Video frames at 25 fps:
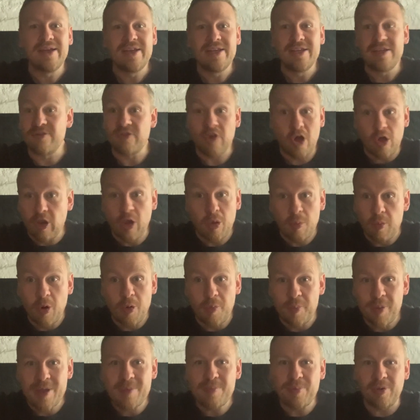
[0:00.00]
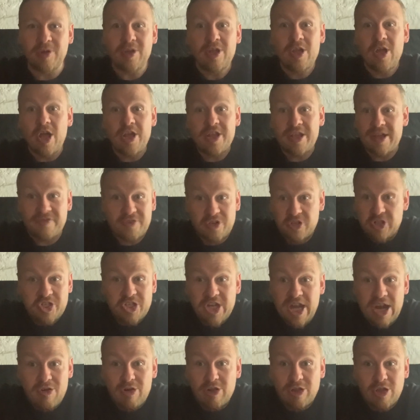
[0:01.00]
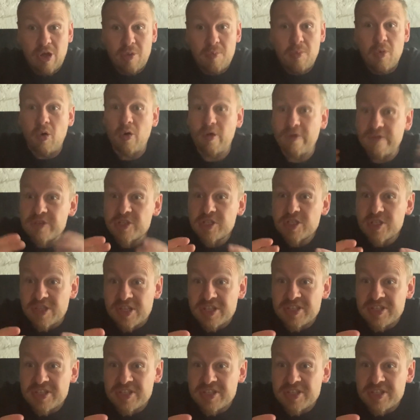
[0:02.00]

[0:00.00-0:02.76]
You've got a lot more people and you have to share a lot more of the